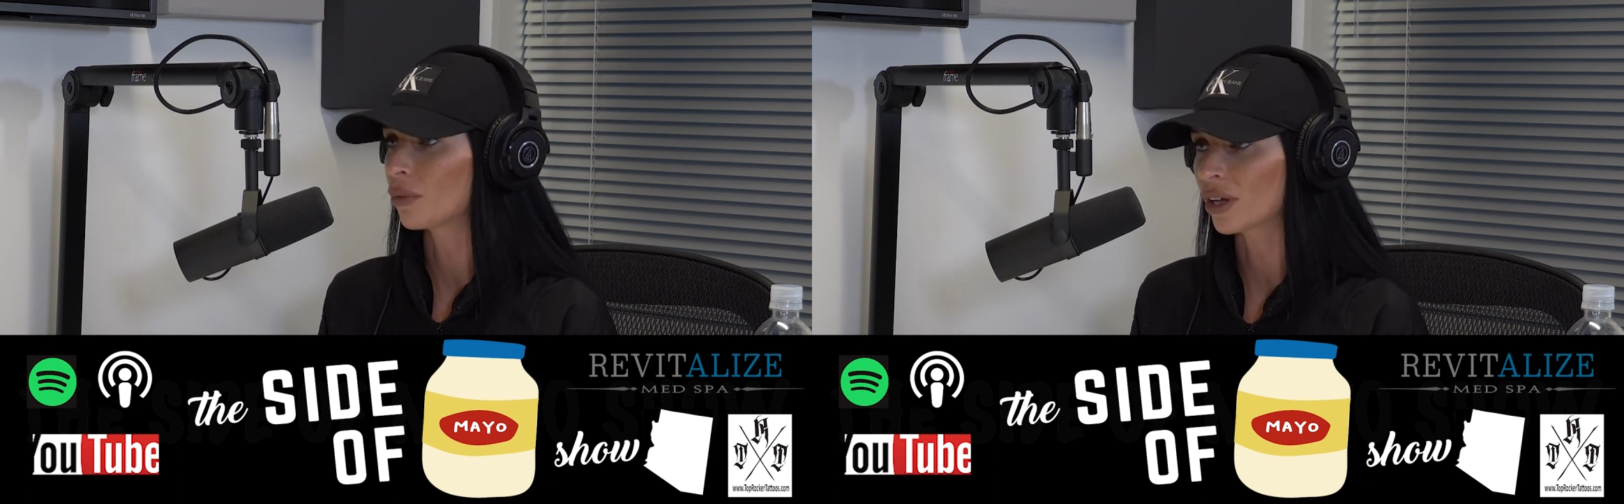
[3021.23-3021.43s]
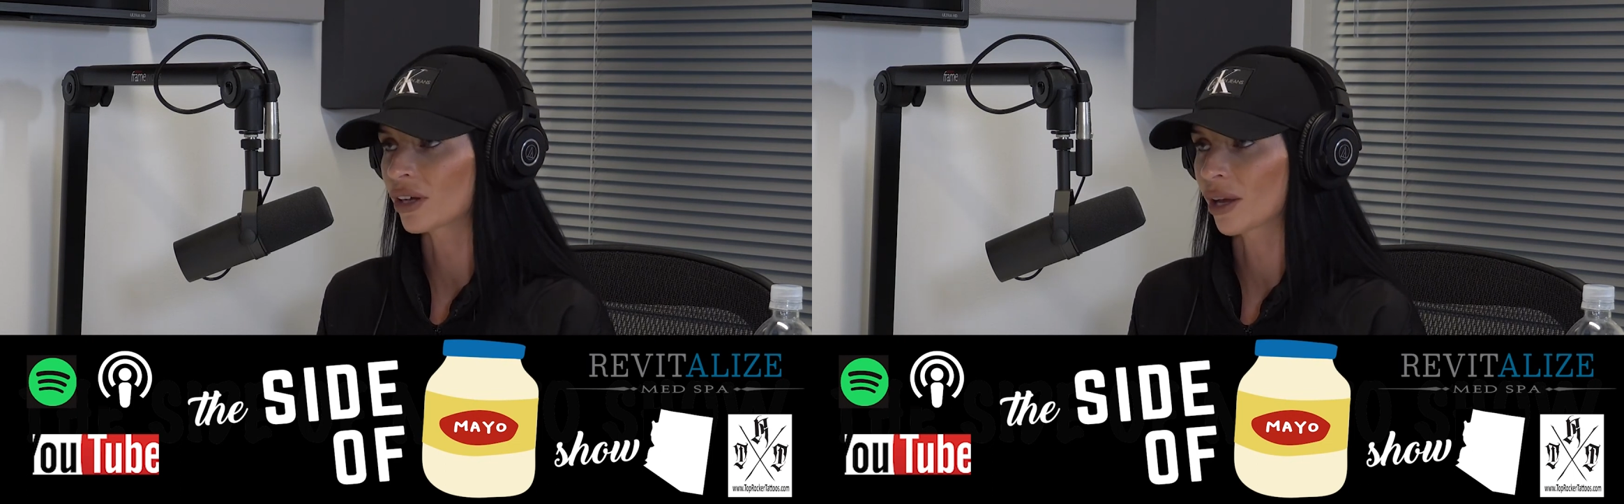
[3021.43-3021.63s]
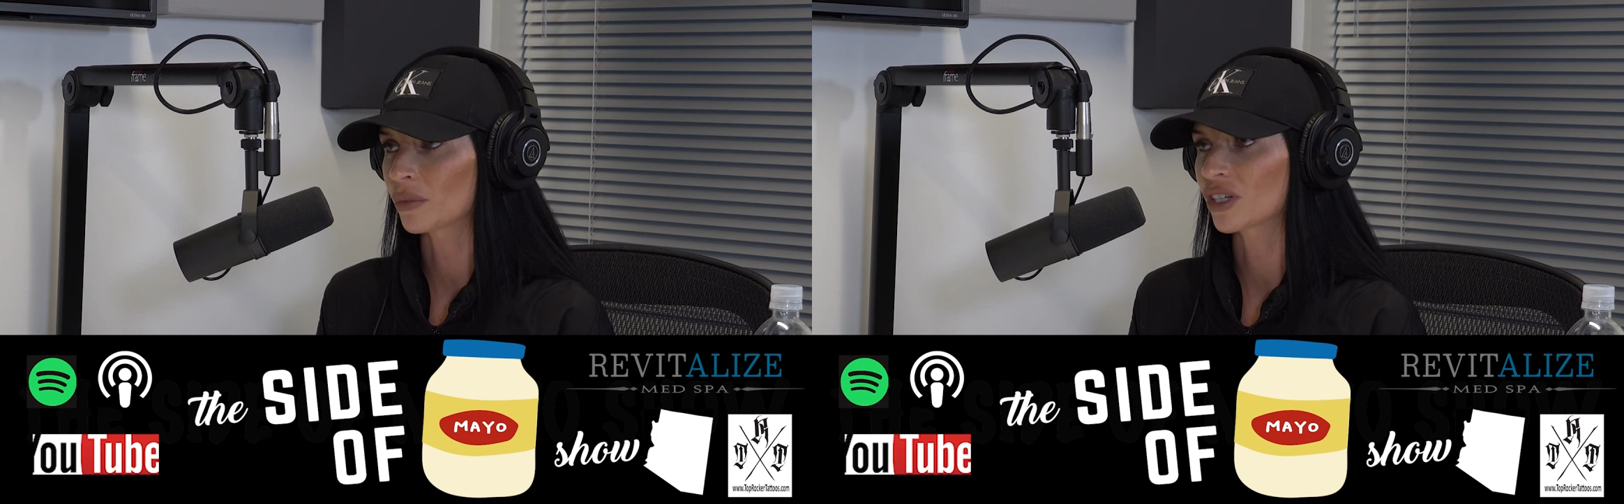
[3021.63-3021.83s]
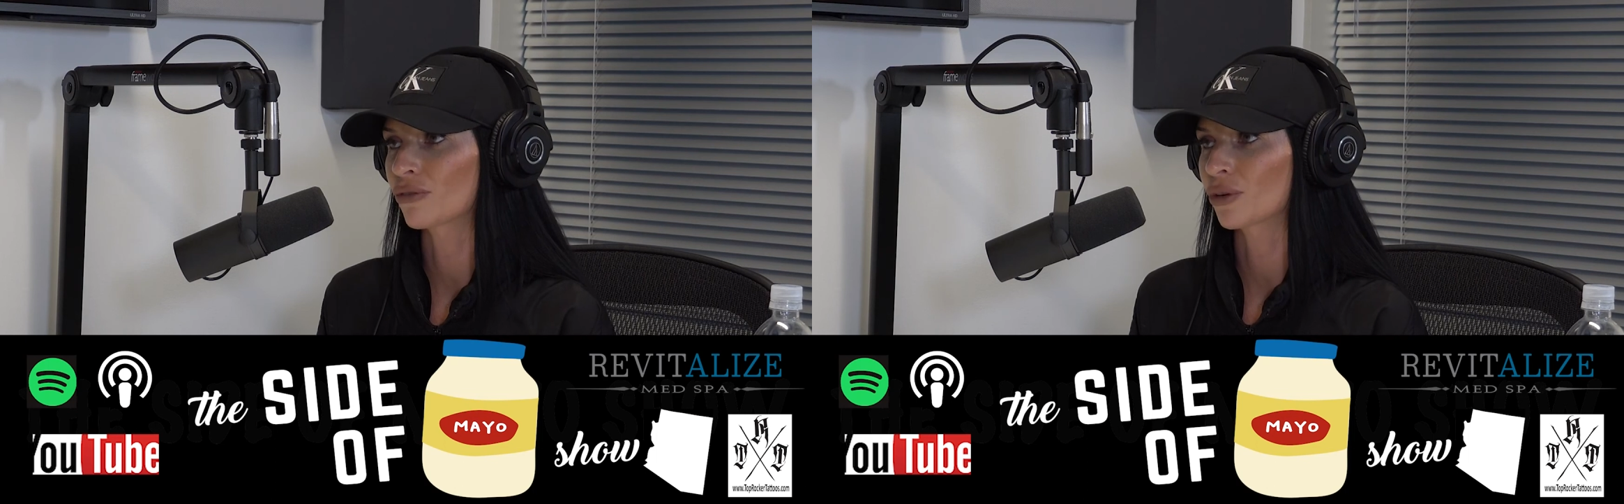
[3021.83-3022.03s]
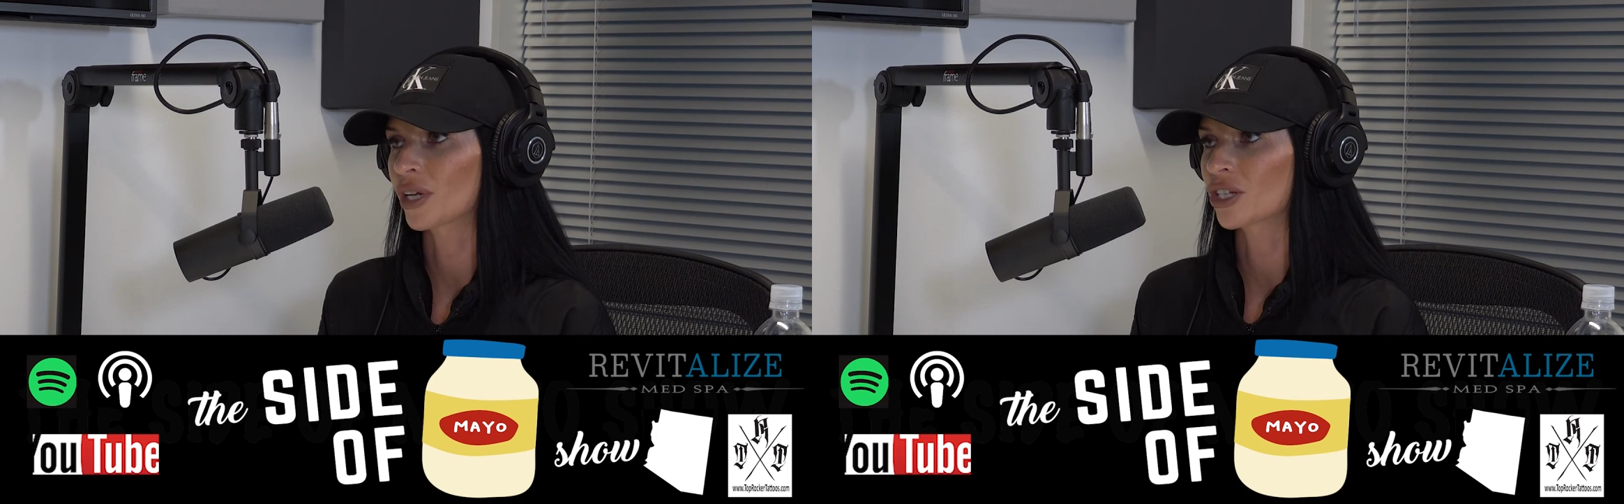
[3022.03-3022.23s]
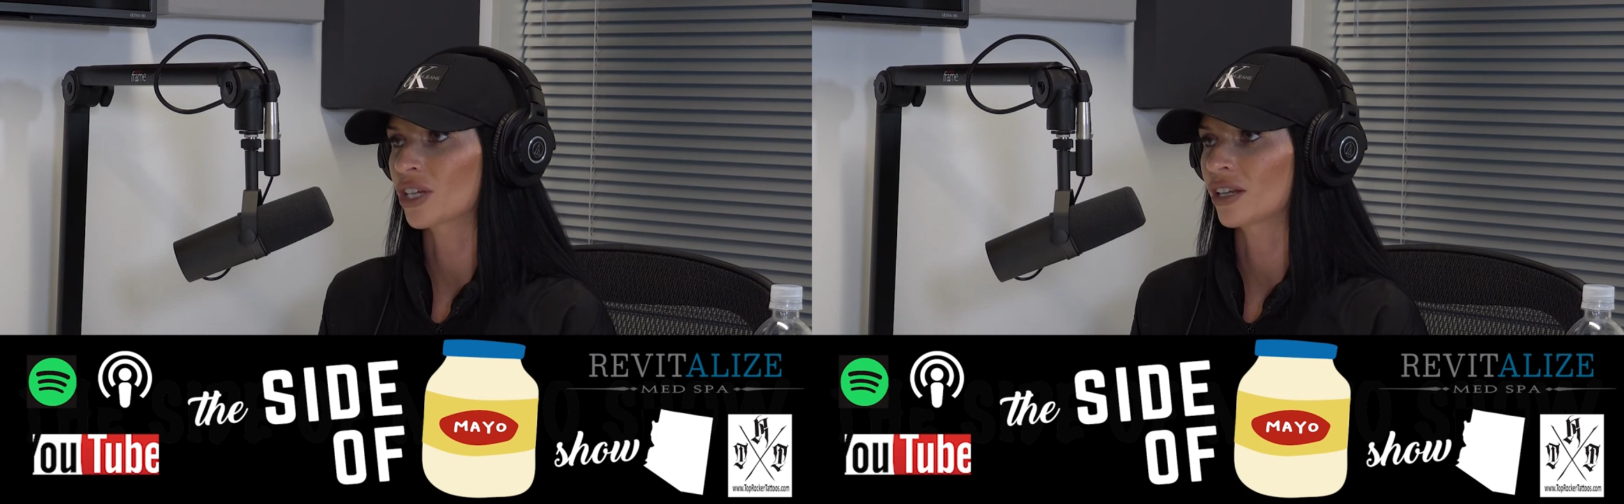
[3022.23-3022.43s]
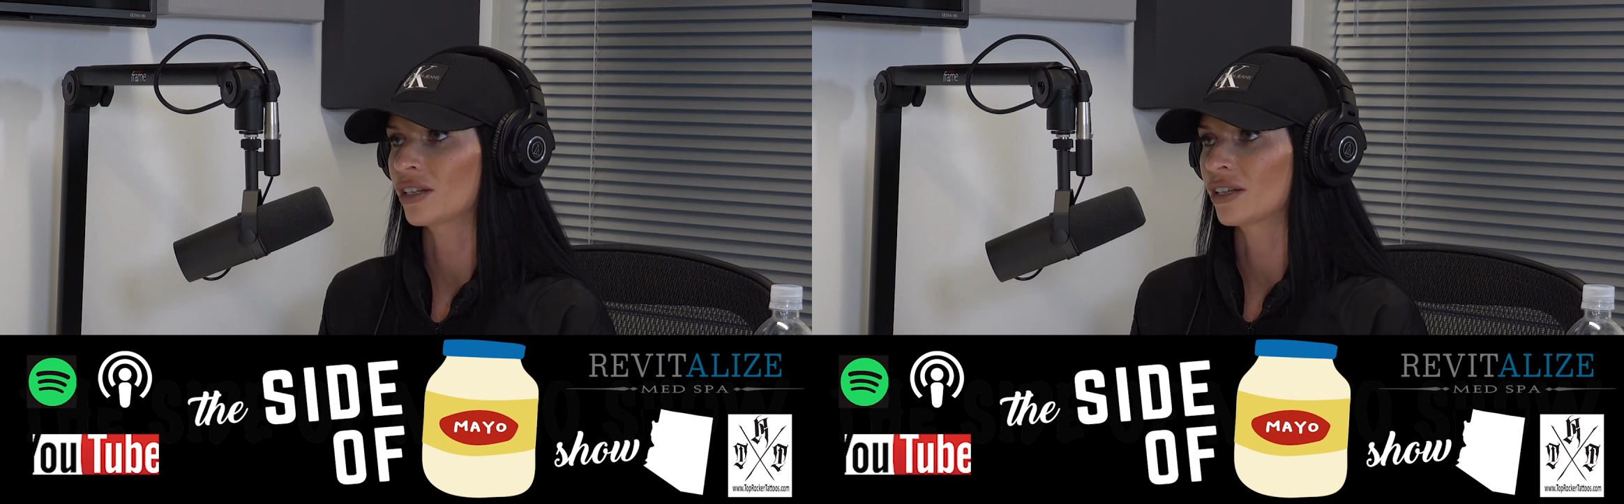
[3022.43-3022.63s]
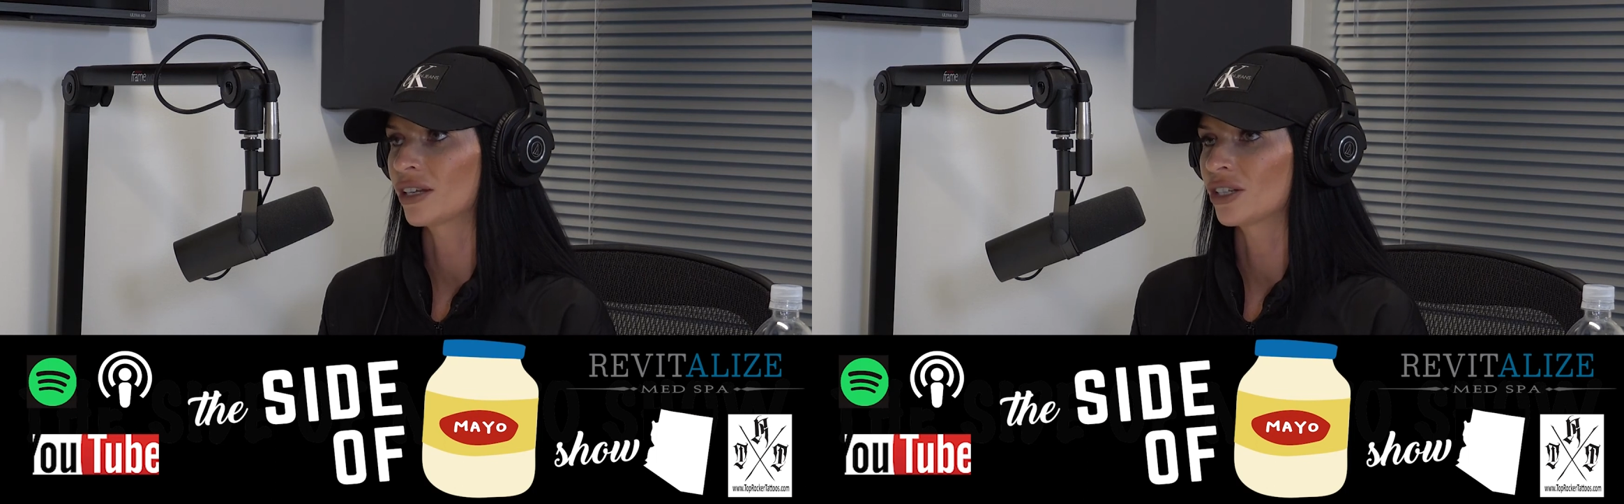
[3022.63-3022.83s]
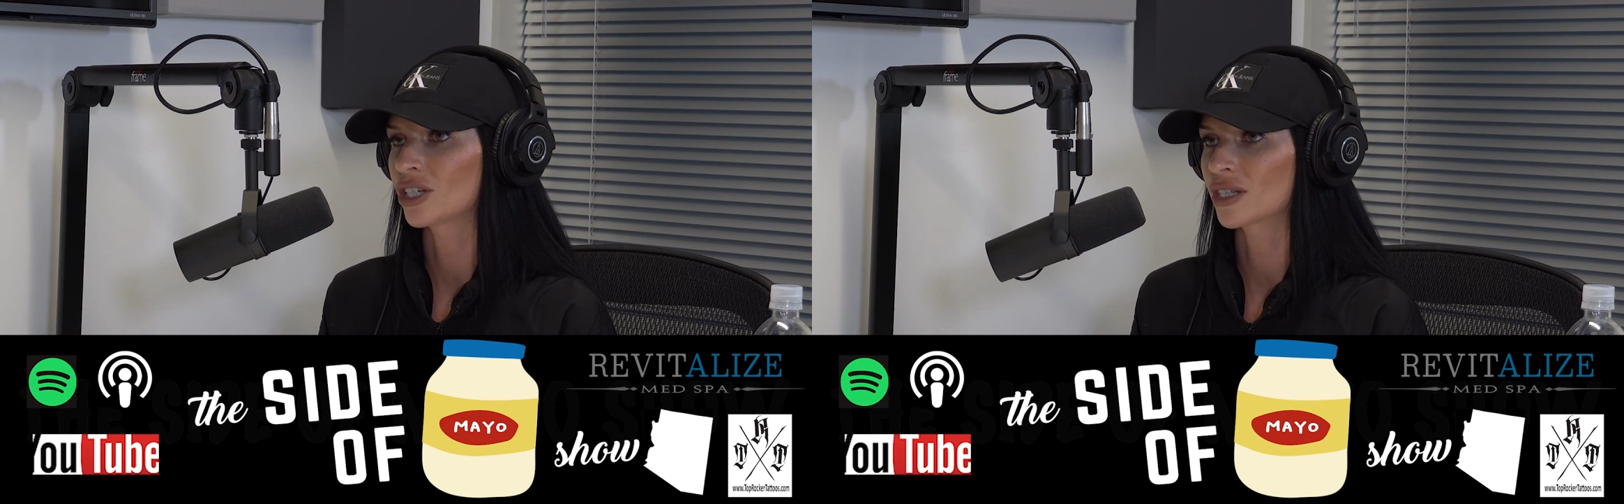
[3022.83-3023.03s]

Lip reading: It will come to fruition.